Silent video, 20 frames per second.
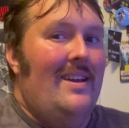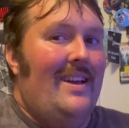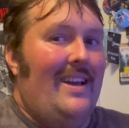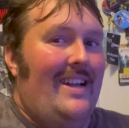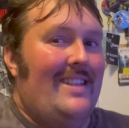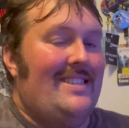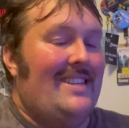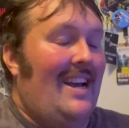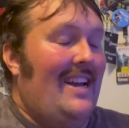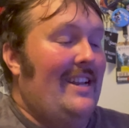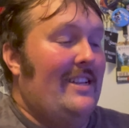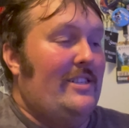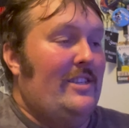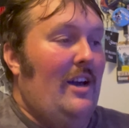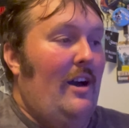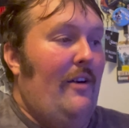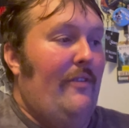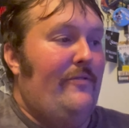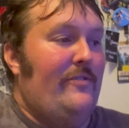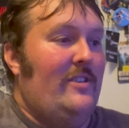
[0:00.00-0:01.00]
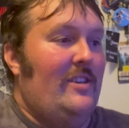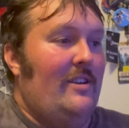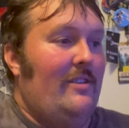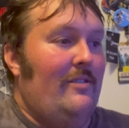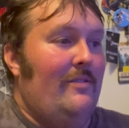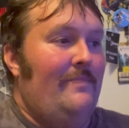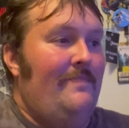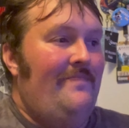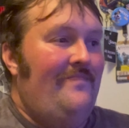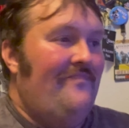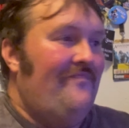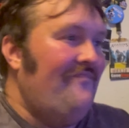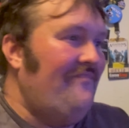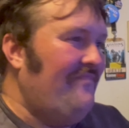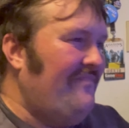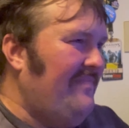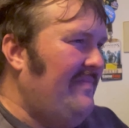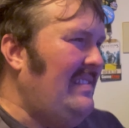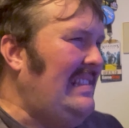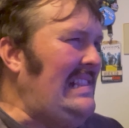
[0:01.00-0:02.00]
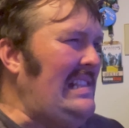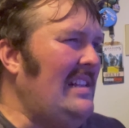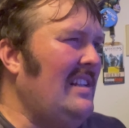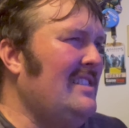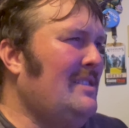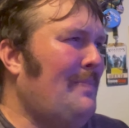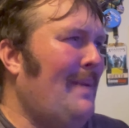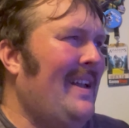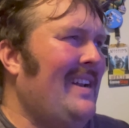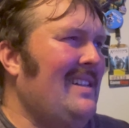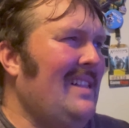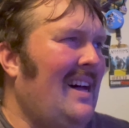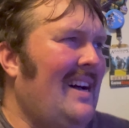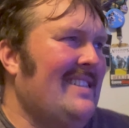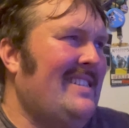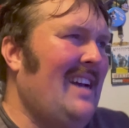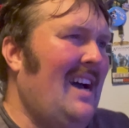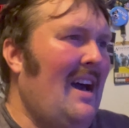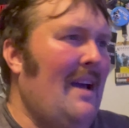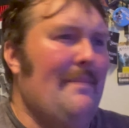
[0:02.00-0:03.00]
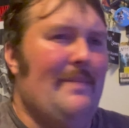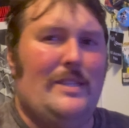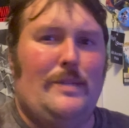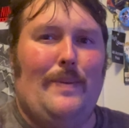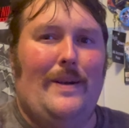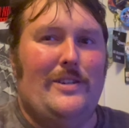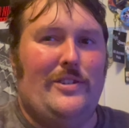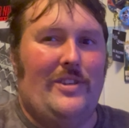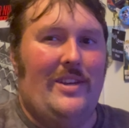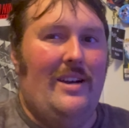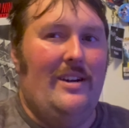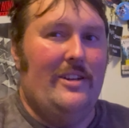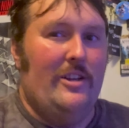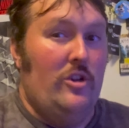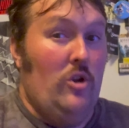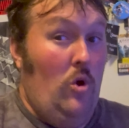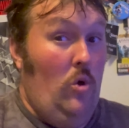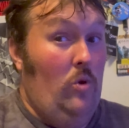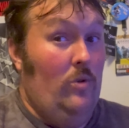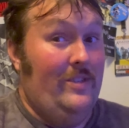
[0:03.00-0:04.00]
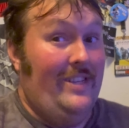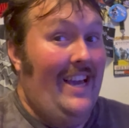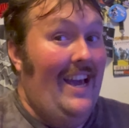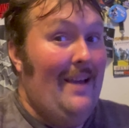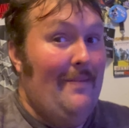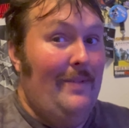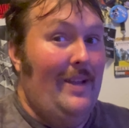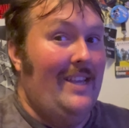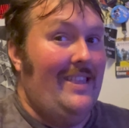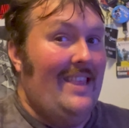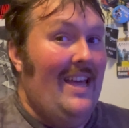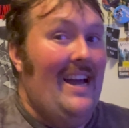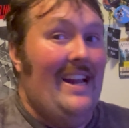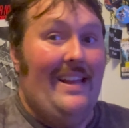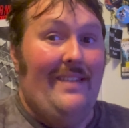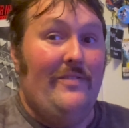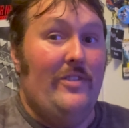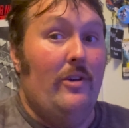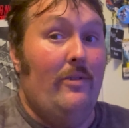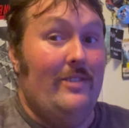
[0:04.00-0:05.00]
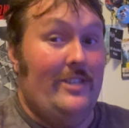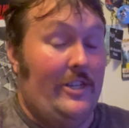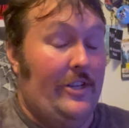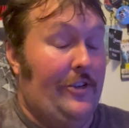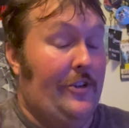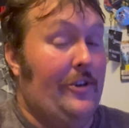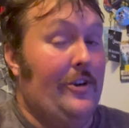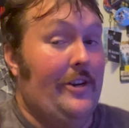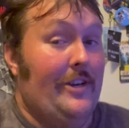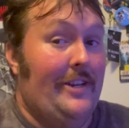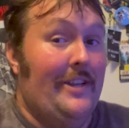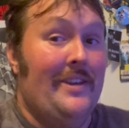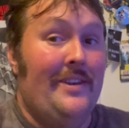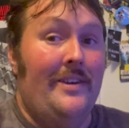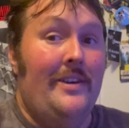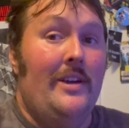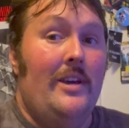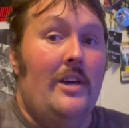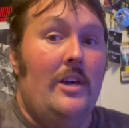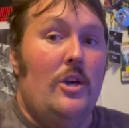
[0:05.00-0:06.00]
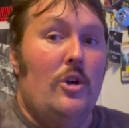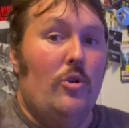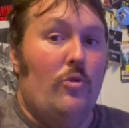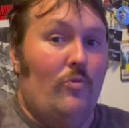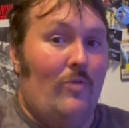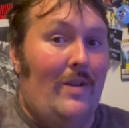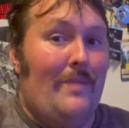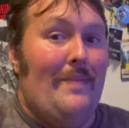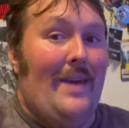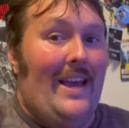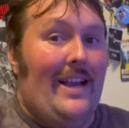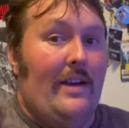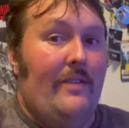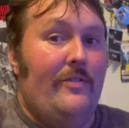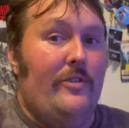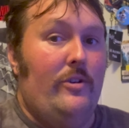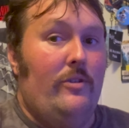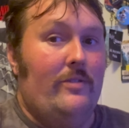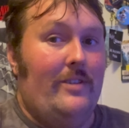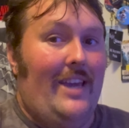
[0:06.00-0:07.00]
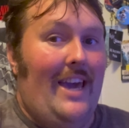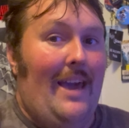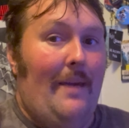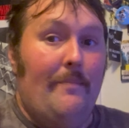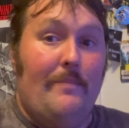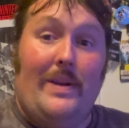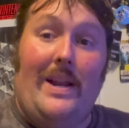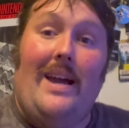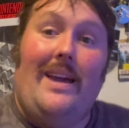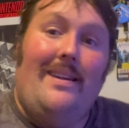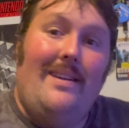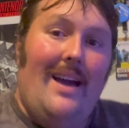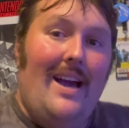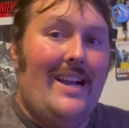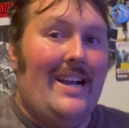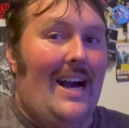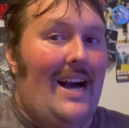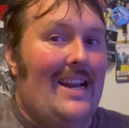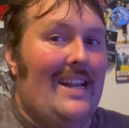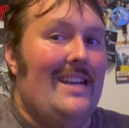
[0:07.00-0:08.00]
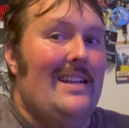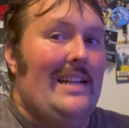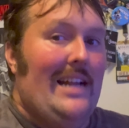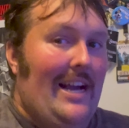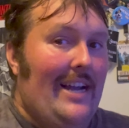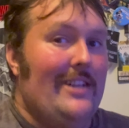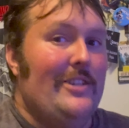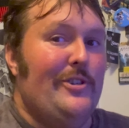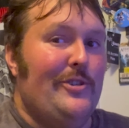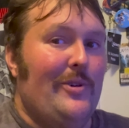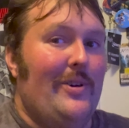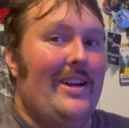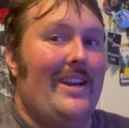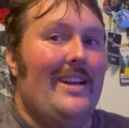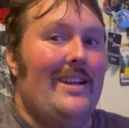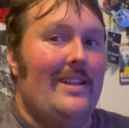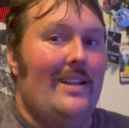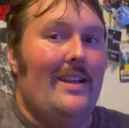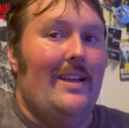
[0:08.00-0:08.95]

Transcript: It's kind of tough to spend a lot of time, especially on an old game like that, even though it's a good remake of an old game. But I, I got it. I enjoy it